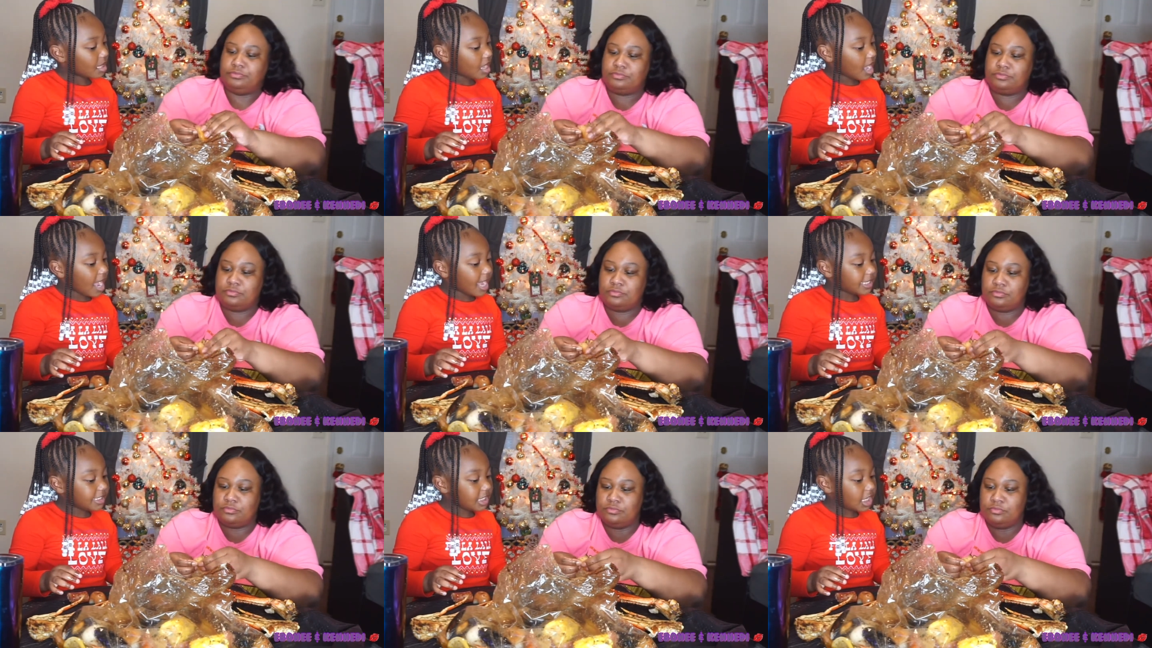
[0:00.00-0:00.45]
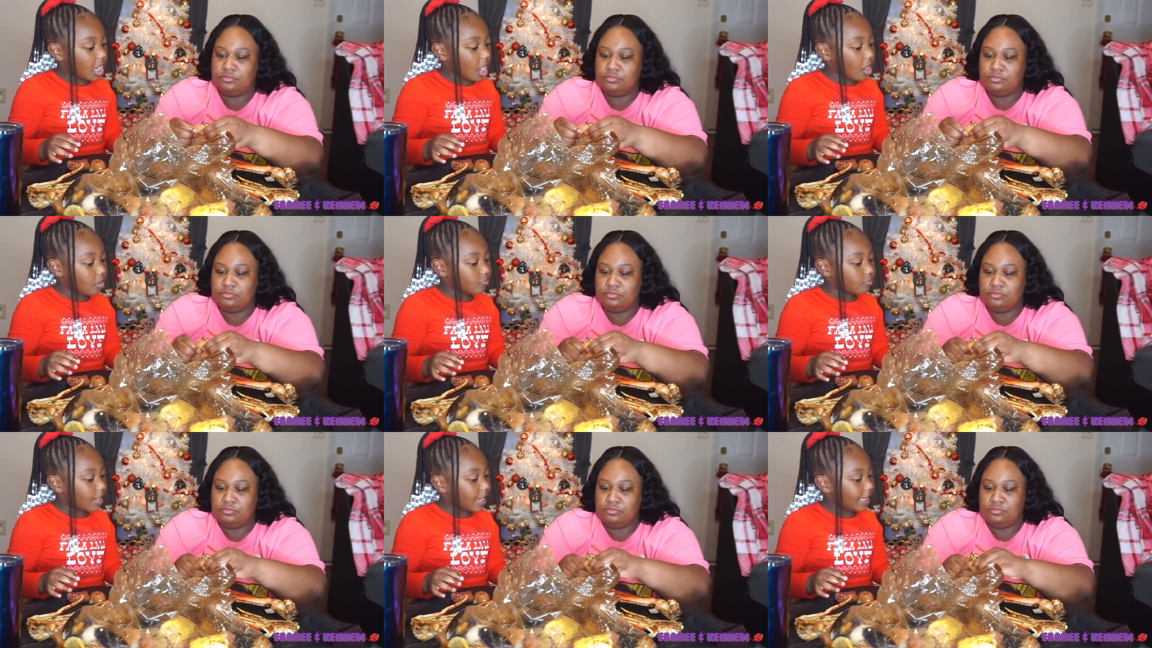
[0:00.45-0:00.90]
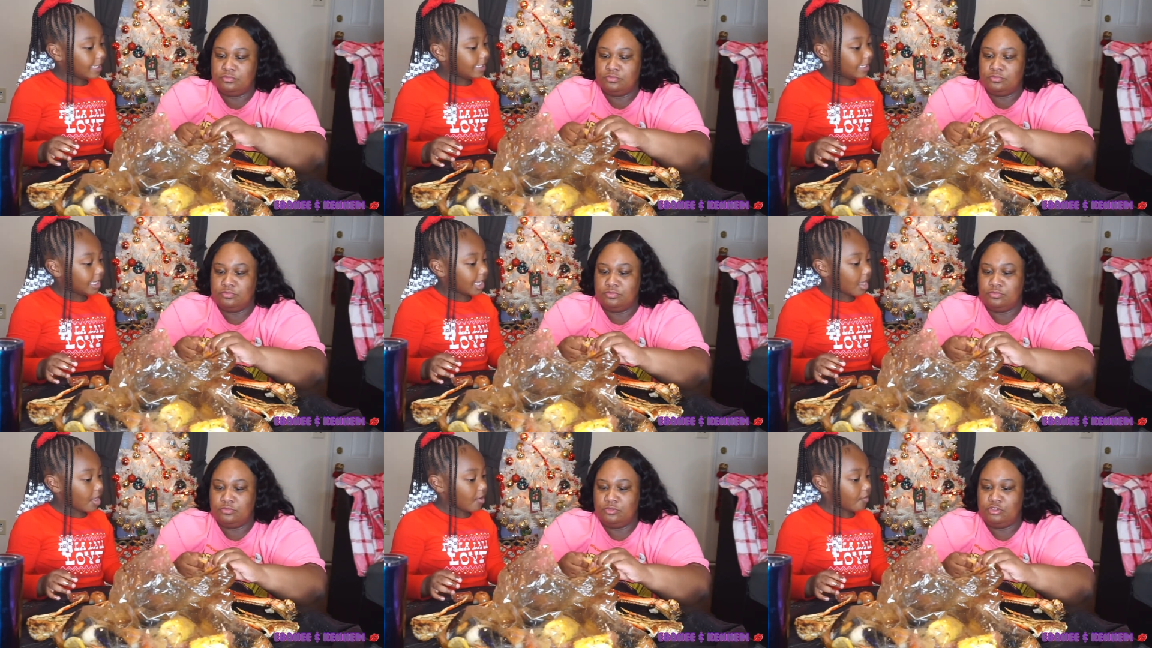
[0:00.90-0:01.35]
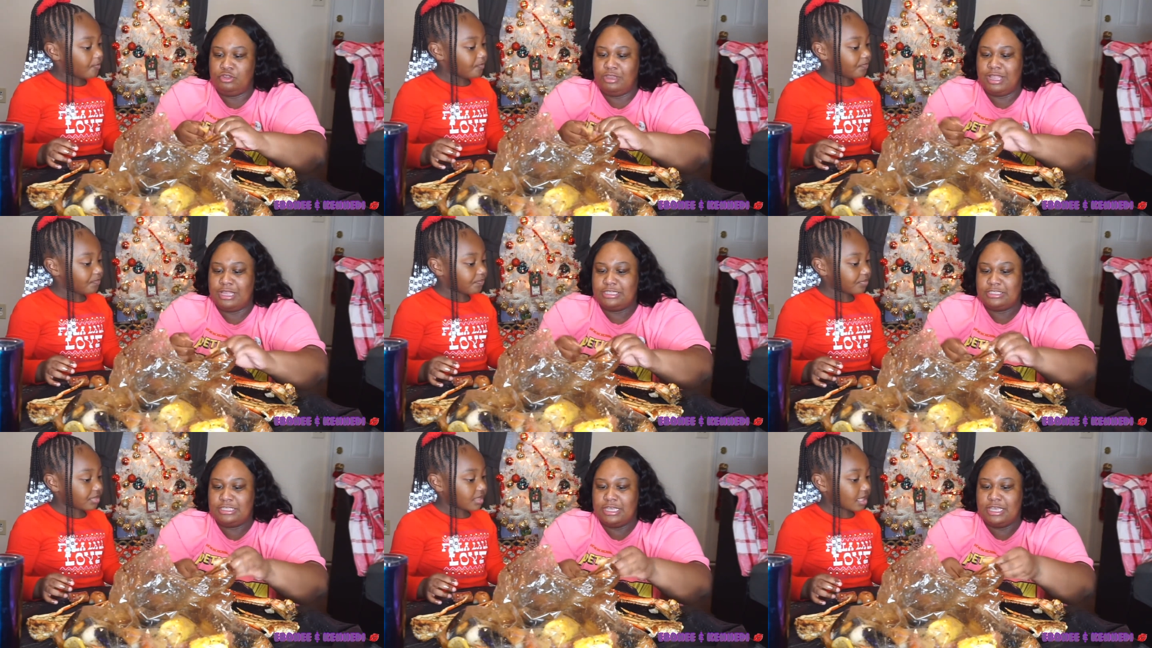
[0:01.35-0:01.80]
Speaker 1: I did already.
Speaker 2: You
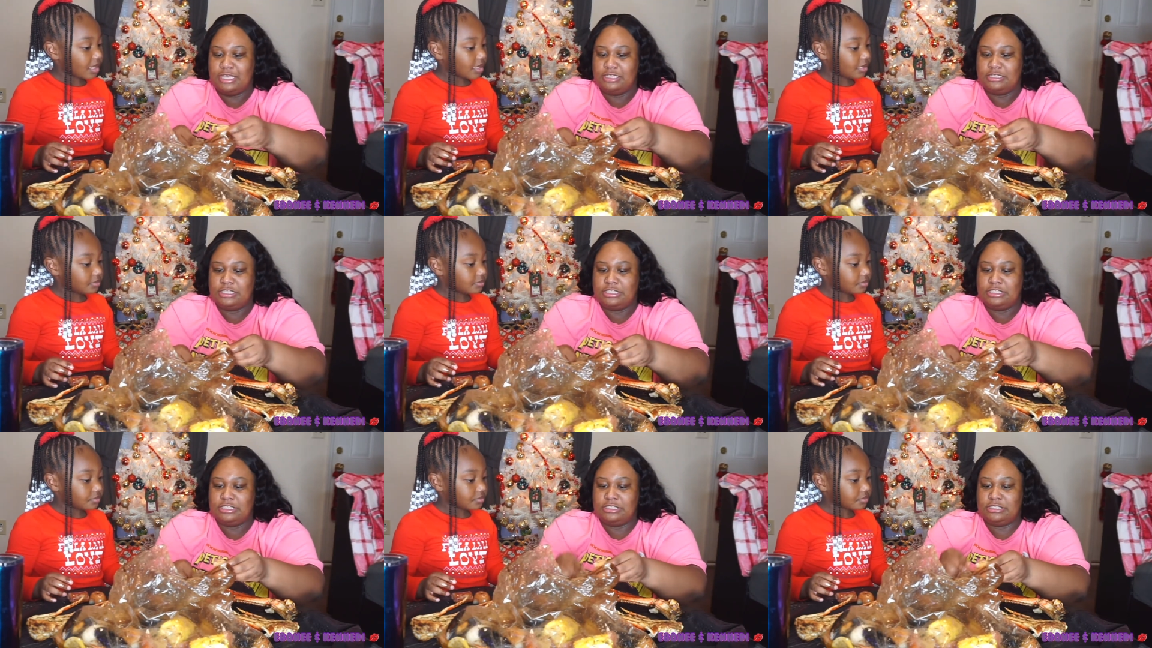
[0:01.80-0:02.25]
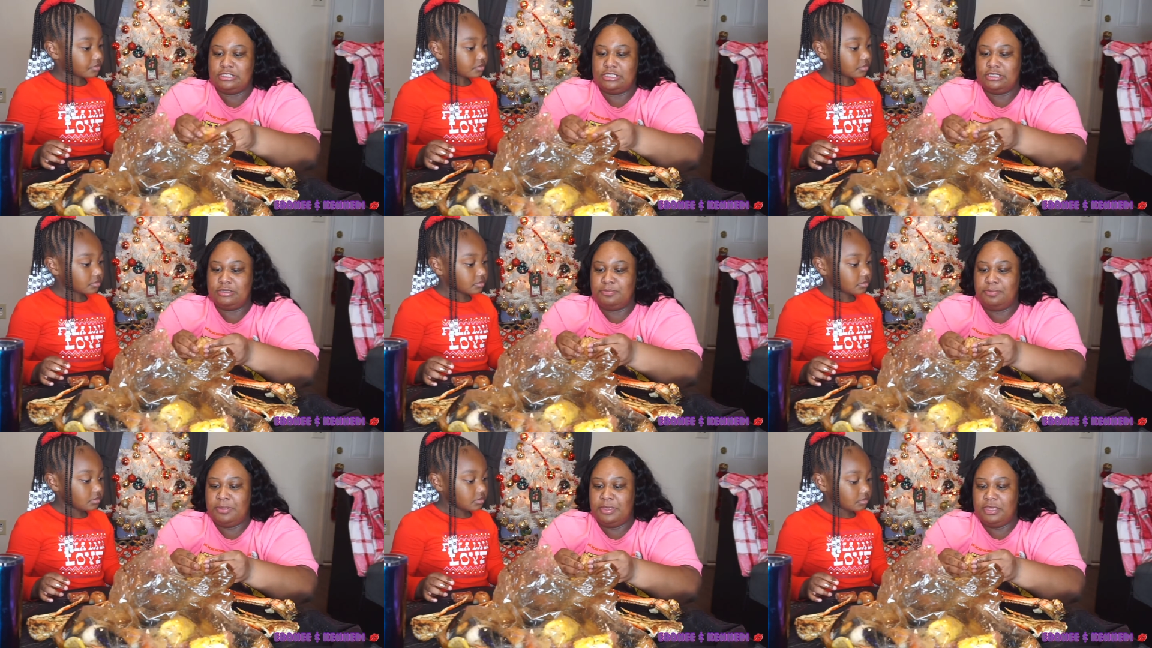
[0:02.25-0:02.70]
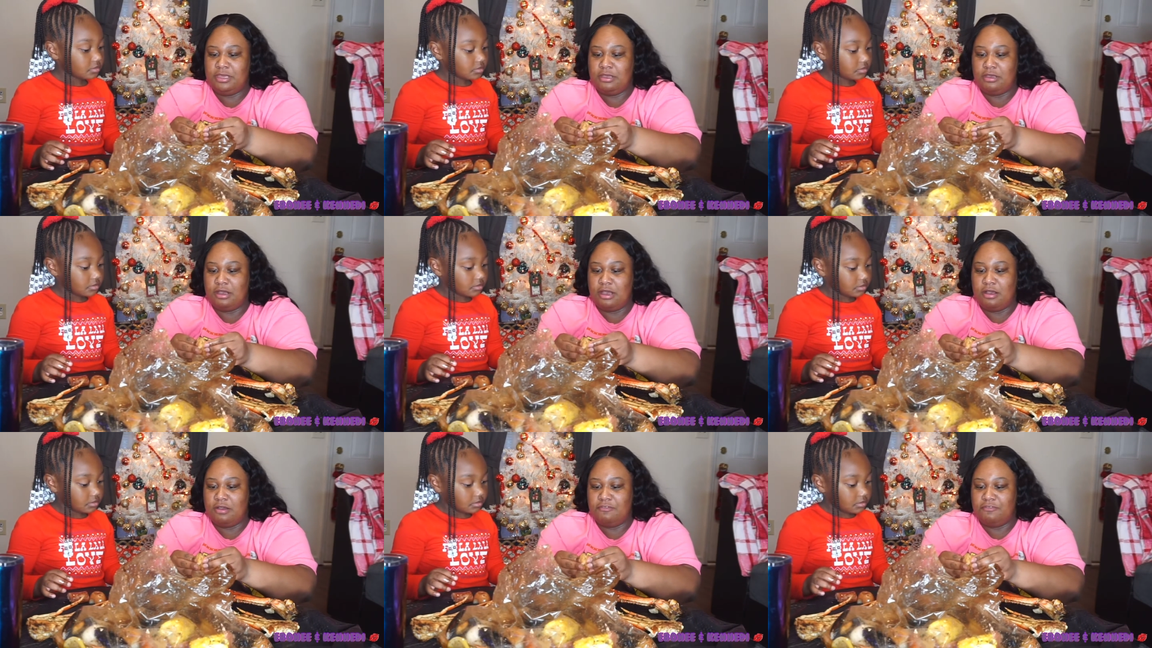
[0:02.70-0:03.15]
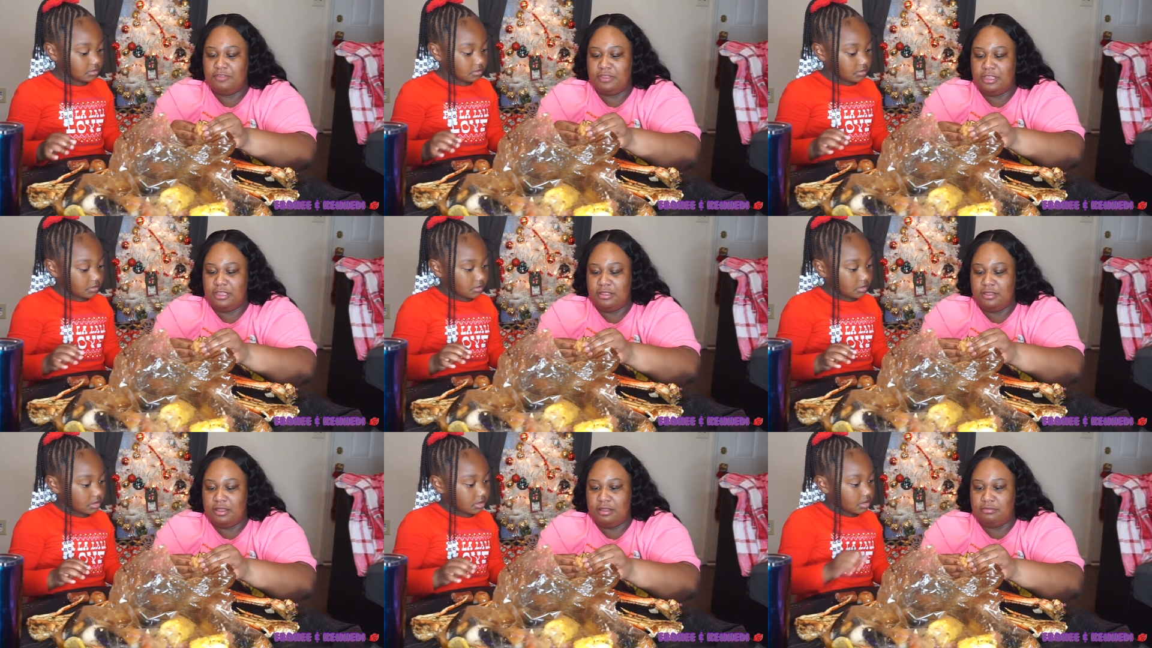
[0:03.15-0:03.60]
gotta take the the peel off,
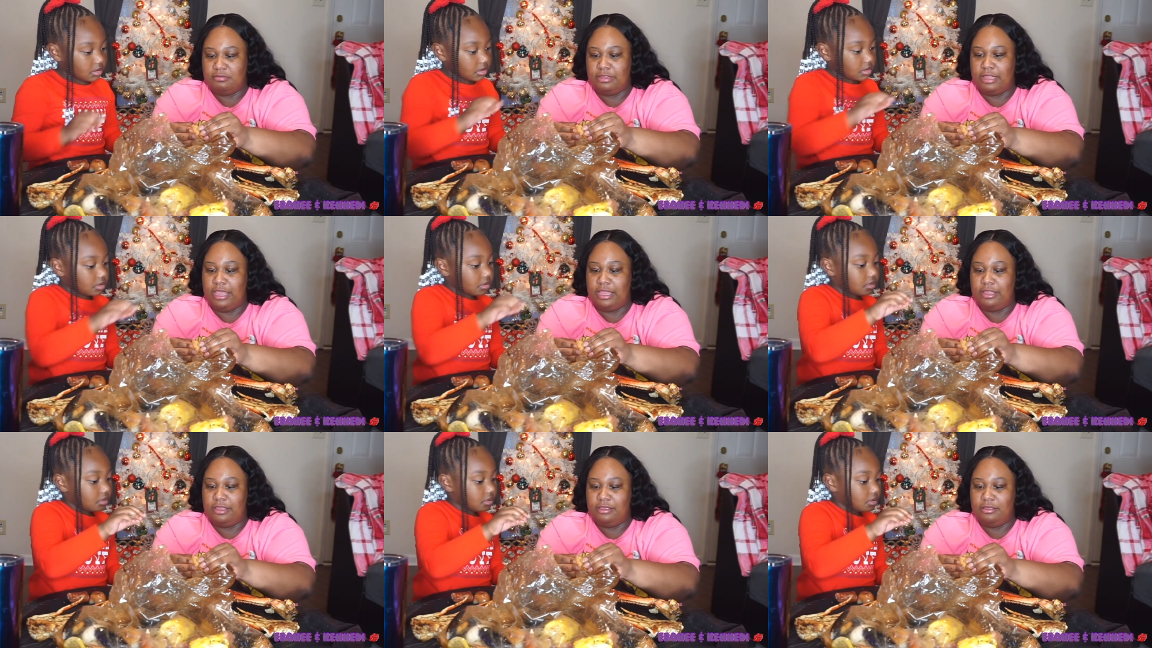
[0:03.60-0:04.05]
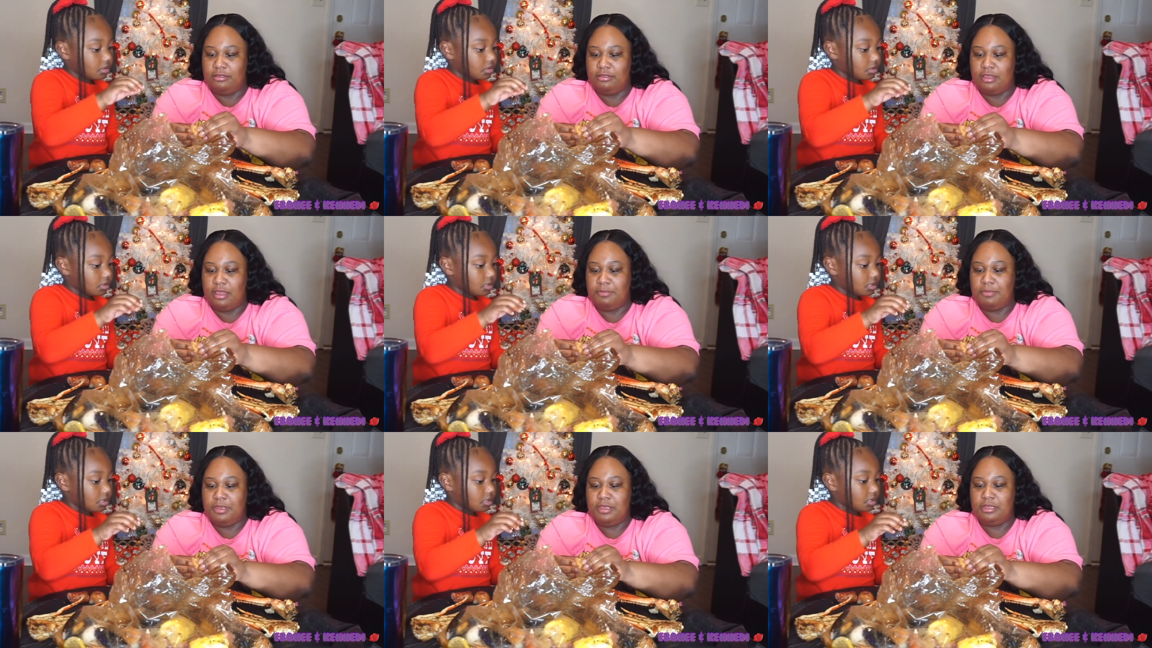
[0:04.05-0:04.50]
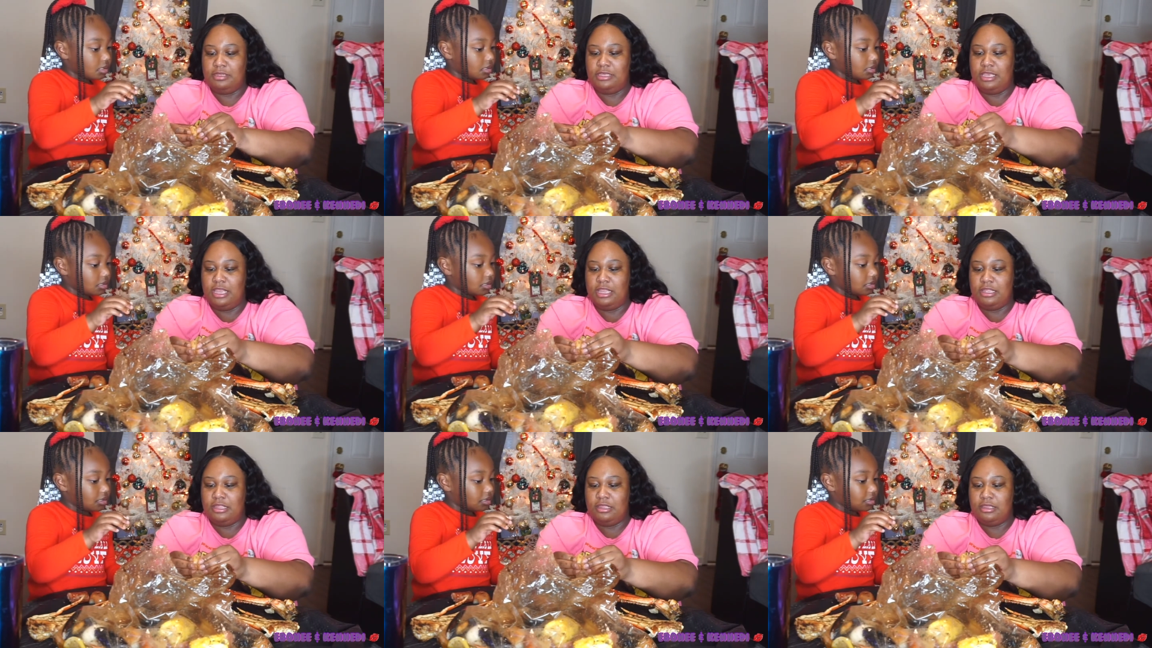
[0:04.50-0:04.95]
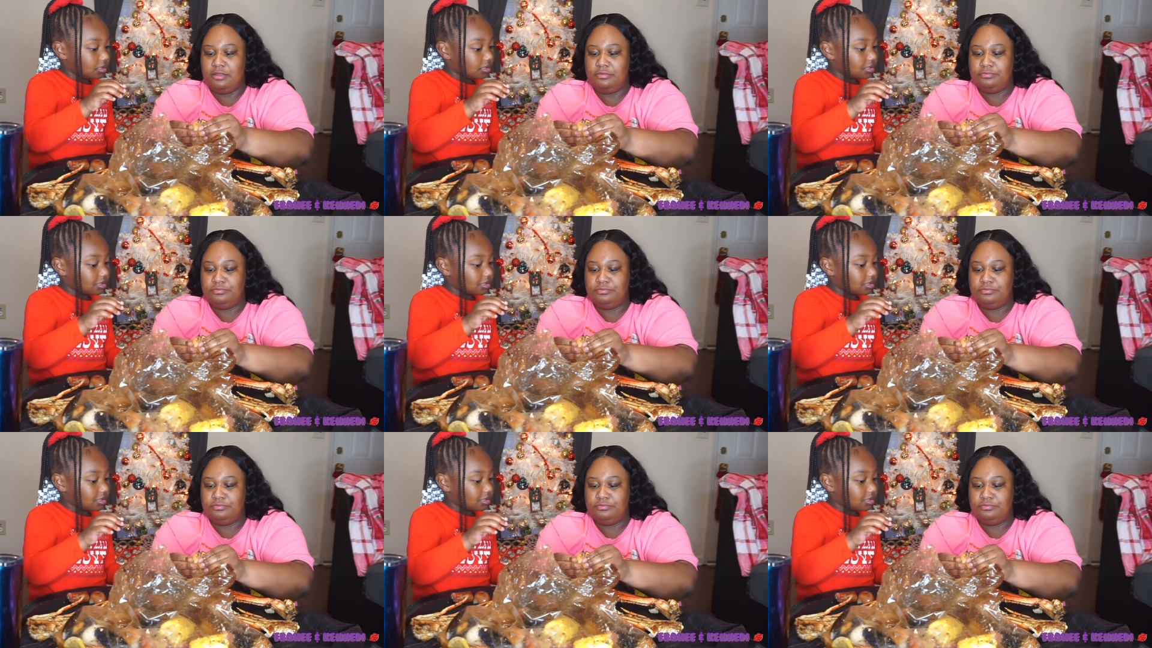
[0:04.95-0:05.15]
lady. Oh, lady. I mean, you?